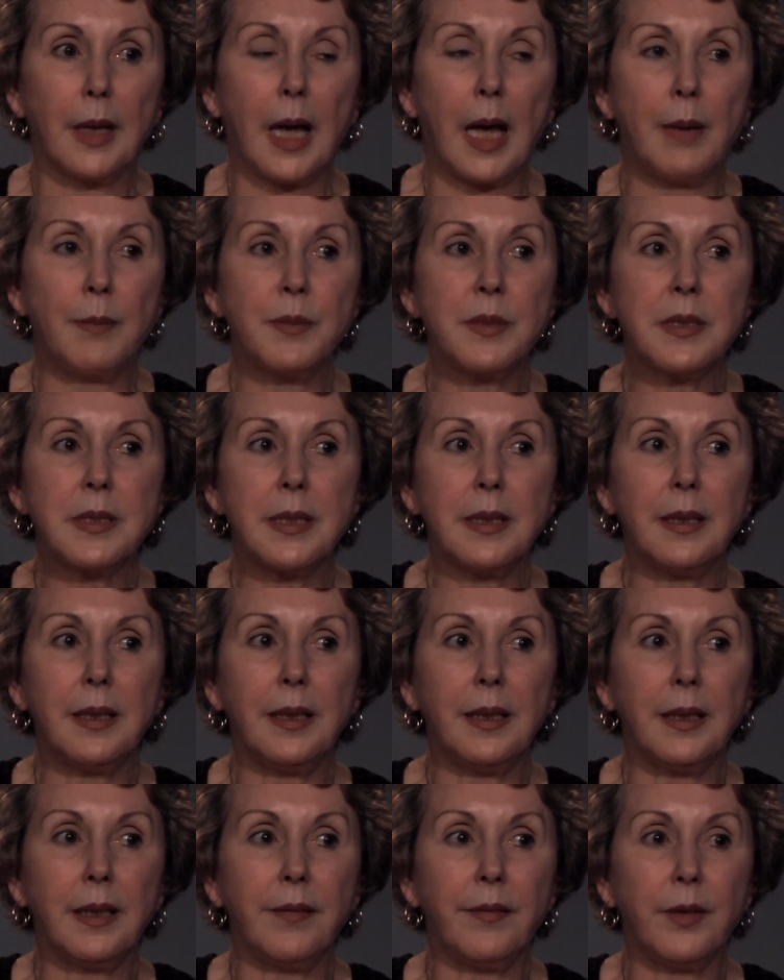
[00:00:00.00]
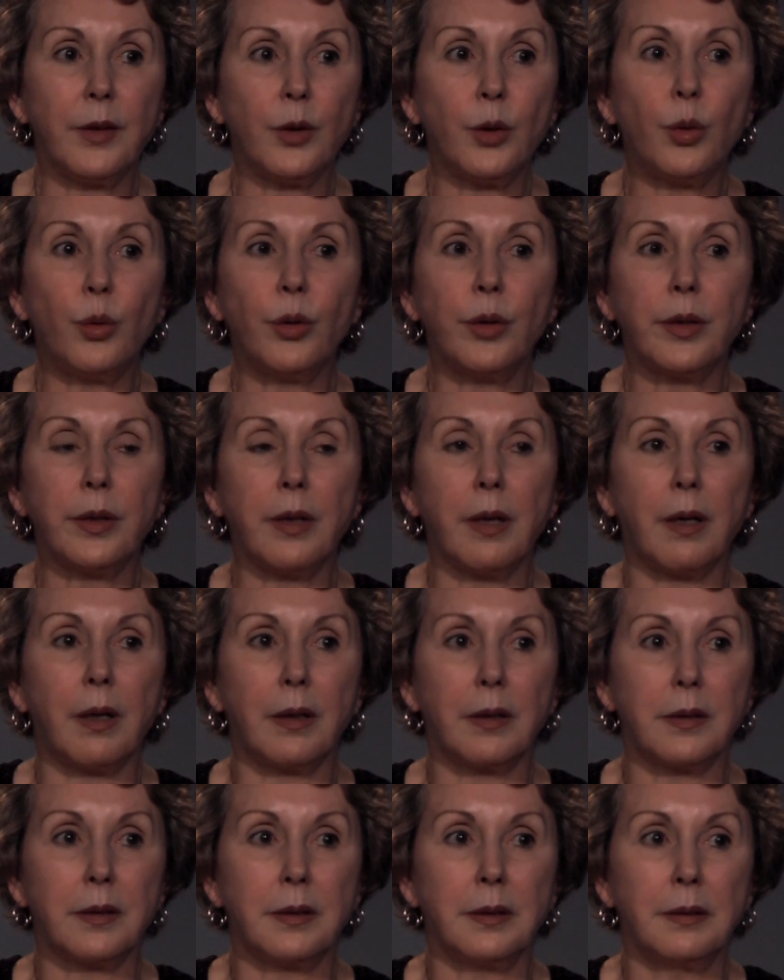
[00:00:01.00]
I'm sitting in the
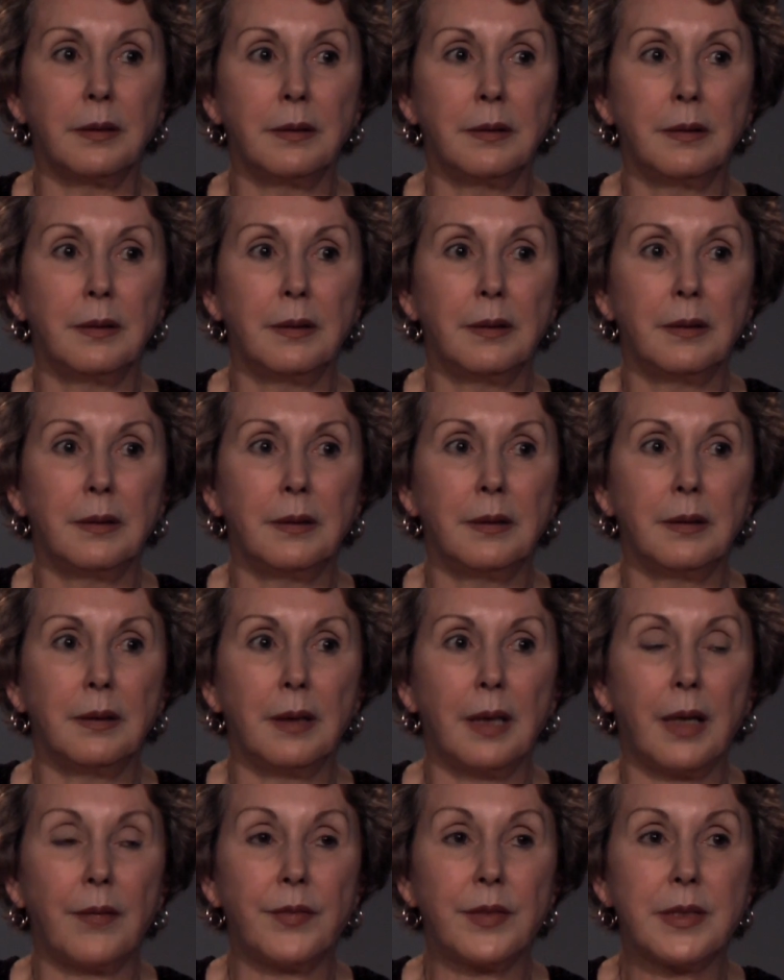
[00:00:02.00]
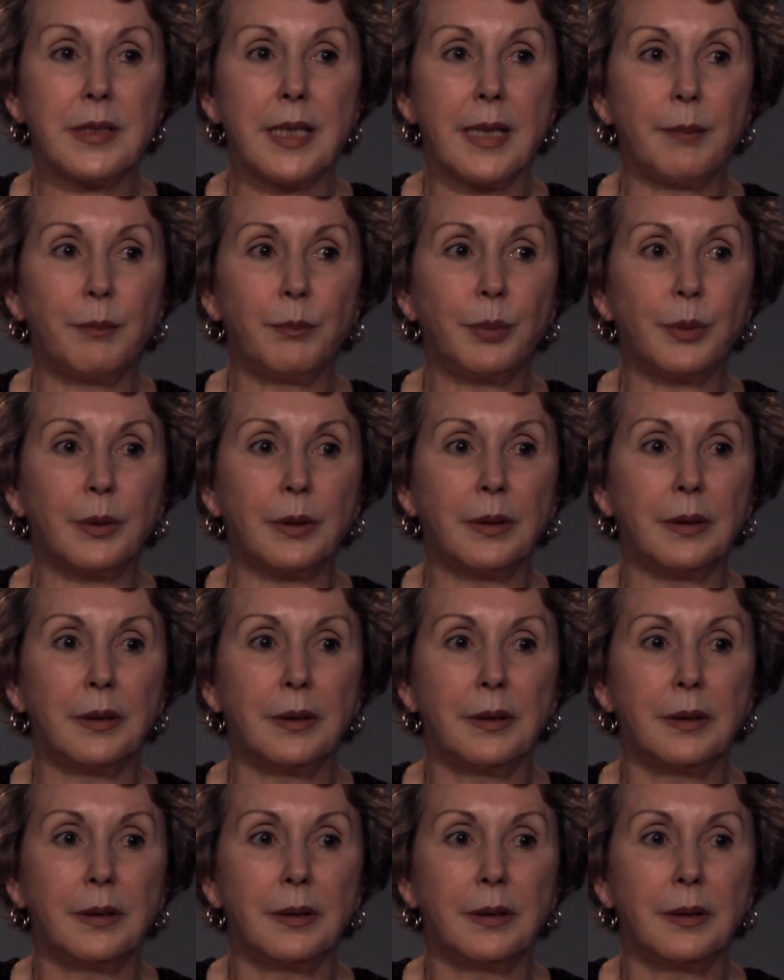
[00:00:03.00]
courtyard of a temple.